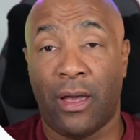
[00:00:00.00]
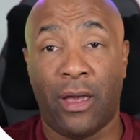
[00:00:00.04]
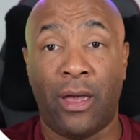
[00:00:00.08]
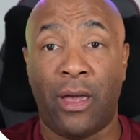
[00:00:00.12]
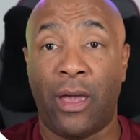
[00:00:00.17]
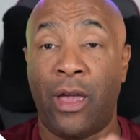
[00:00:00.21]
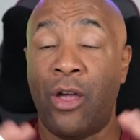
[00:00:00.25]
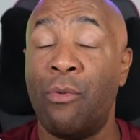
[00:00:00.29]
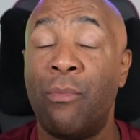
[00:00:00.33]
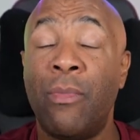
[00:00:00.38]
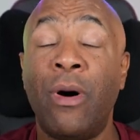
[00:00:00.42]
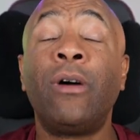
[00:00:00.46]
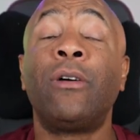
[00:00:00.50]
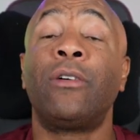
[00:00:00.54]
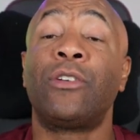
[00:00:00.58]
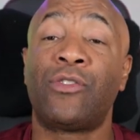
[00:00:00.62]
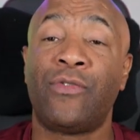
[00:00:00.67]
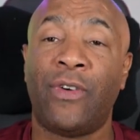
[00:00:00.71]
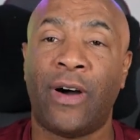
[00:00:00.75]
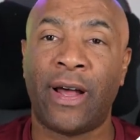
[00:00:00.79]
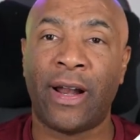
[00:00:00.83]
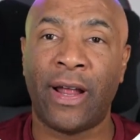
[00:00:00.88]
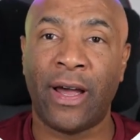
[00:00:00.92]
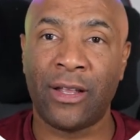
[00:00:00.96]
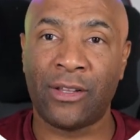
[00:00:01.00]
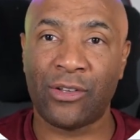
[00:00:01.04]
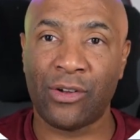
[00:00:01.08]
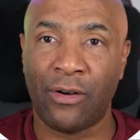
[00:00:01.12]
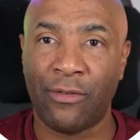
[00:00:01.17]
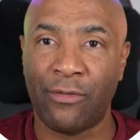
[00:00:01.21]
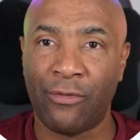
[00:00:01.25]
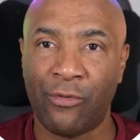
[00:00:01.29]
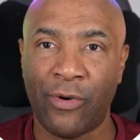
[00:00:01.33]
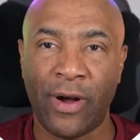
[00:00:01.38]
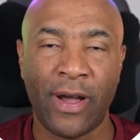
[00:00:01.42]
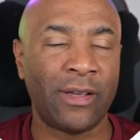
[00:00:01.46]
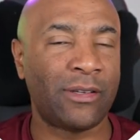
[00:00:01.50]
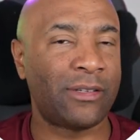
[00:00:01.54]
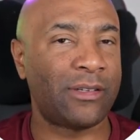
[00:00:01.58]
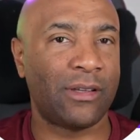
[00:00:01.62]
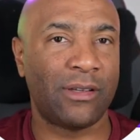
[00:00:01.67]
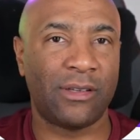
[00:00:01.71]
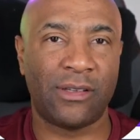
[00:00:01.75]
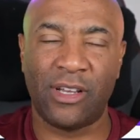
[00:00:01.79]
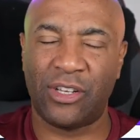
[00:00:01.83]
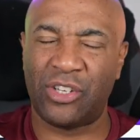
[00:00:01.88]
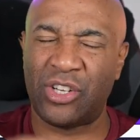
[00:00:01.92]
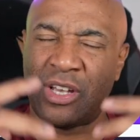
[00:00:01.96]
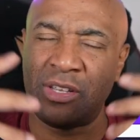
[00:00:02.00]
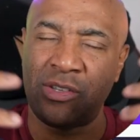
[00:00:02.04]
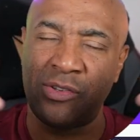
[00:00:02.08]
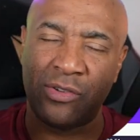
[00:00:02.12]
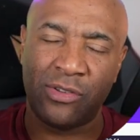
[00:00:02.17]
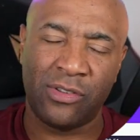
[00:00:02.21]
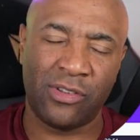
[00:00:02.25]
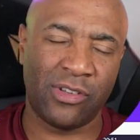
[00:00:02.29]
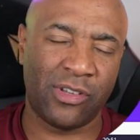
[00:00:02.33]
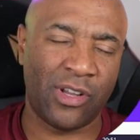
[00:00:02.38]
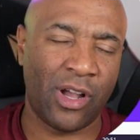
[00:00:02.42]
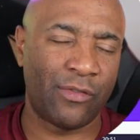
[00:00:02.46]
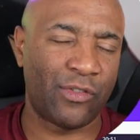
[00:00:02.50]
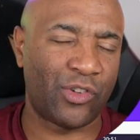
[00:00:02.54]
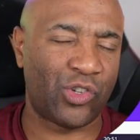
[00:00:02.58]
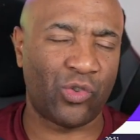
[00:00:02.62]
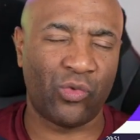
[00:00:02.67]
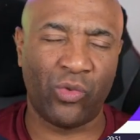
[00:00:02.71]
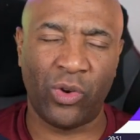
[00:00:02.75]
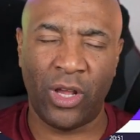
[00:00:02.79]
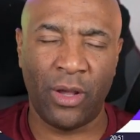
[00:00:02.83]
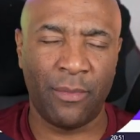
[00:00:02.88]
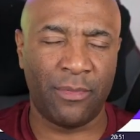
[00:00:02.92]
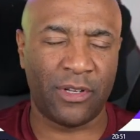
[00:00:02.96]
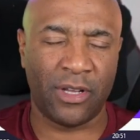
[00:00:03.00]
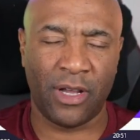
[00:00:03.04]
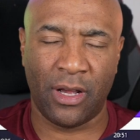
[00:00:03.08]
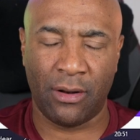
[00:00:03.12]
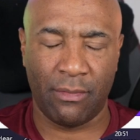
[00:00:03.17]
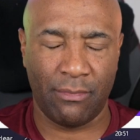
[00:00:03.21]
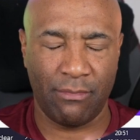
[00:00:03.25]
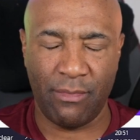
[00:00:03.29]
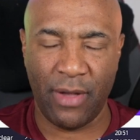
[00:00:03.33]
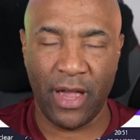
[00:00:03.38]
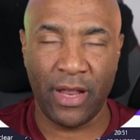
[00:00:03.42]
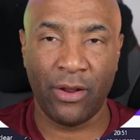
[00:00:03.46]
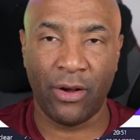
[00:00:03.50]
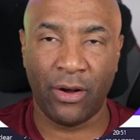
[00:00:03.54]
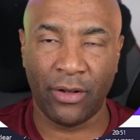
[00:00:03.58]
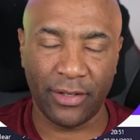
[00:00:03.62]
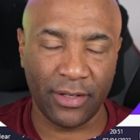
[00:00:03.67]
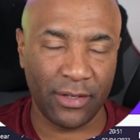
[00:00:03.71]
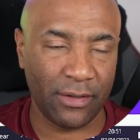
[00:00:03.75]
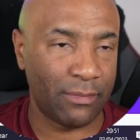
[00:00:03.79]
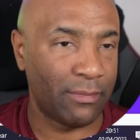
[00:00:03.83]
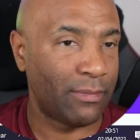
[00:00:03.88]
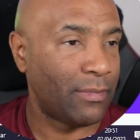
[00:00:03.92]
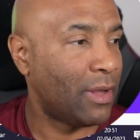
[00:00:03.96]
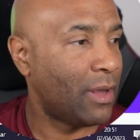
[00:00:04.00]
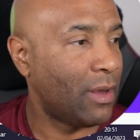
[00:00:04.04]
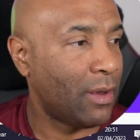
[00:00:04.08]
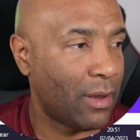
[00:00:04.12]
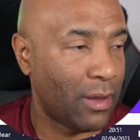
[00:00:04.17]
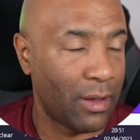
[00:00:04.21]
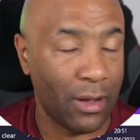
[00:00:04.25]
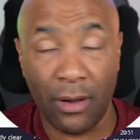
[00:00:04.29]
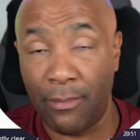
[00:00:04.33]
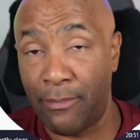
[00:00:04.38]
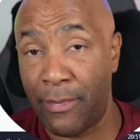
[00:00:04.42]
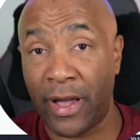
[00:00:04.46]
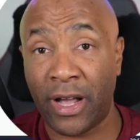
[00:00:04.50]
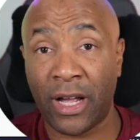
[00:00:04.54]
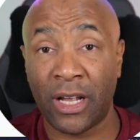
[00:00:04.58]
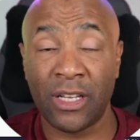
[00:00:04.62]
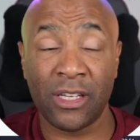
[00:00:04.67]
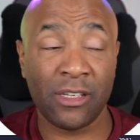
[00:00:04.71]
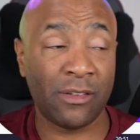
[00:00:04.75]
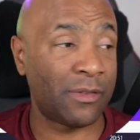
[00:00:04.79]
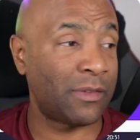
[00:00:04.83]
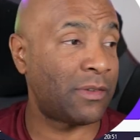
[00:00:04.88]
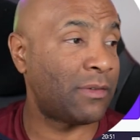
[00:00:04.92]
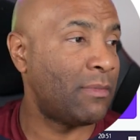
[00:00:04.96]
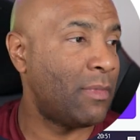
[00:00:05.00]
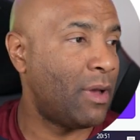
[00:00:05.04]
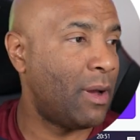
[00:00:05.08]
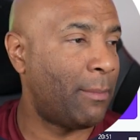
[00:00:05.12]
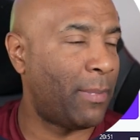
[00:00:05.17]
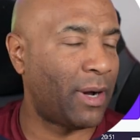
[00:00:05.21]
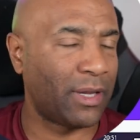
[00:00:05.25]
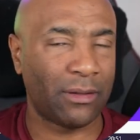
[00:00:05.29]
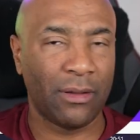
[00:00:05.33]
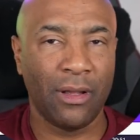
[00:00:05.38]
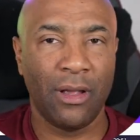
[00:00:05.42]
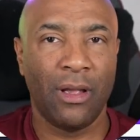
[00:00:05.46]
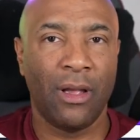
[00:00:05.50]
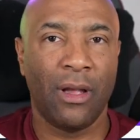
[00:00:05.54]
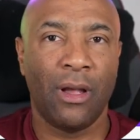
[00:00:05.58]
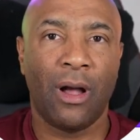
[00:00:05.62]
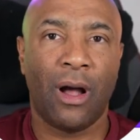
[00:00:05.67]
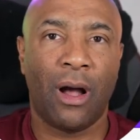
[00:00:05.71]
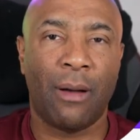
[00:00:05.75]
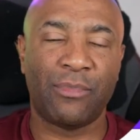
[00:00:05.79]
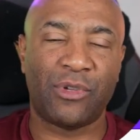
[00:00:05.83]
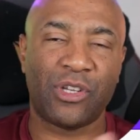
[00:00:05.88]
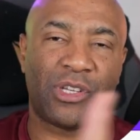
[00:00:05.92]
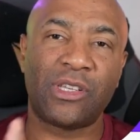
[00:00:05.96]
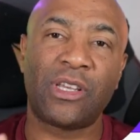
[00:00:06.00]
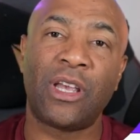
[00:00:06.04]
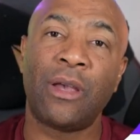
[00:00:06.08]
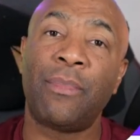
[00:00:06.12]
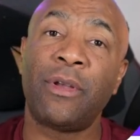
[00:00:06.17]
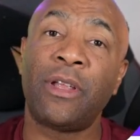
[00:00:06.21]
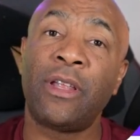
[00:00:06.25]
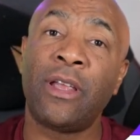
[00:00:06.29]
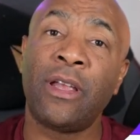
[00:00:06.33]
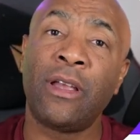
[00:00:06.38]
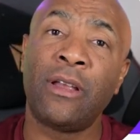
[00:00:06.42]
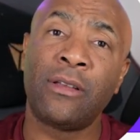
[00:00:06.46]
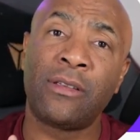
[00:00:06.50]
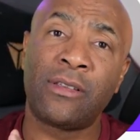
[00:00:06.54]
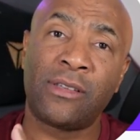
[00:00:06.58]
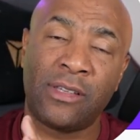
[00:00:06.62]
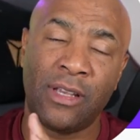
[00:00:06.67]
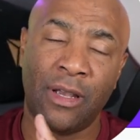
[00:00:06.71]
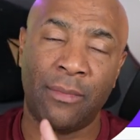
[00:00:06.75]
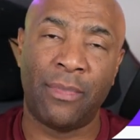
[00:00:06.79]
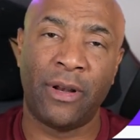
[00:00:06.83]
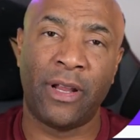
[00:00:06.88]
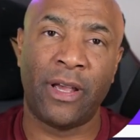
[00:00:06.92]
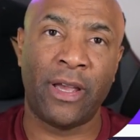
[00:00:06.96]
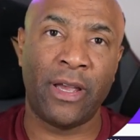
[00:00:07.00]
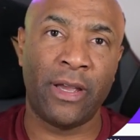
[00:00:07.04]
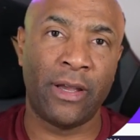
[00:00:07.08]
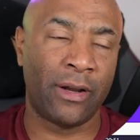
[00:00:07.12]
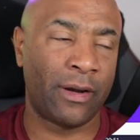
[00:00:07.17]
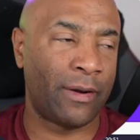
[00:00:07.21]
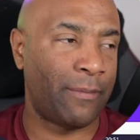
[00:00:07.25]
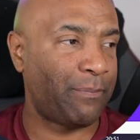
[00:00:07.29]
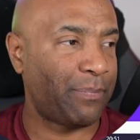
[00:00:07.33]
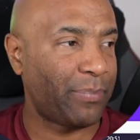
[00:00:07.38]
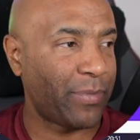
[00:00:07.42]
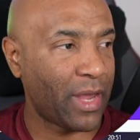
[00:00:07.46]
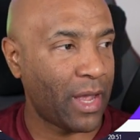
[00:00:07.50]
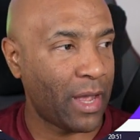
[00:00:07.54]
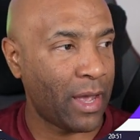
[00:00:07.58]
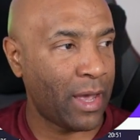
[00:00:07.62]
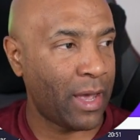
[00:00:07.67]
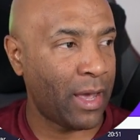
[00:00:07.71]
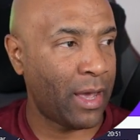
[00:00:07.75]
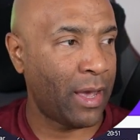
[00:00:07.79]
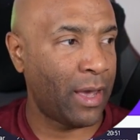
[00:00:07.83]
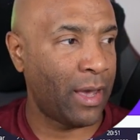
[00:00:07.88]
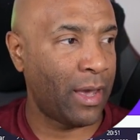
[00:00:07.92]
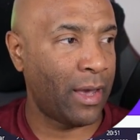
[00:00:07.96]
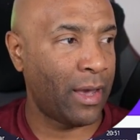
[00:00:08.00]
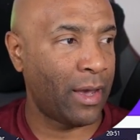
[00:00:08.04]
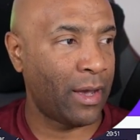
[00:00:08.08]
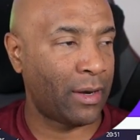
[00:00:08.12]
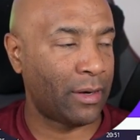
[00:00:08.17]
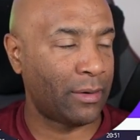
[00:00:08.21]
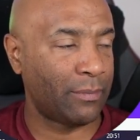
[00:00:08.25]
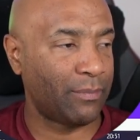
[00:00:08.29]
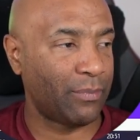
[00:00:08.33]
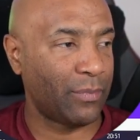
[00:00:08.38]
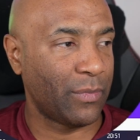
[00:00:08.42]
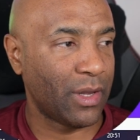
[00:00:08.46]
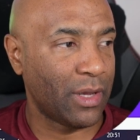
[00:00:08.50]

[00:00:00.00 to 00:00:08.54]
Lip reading: humongous variety of ways, such as using JavaScript and many other mechanisms, but I'm just keeping things simple here and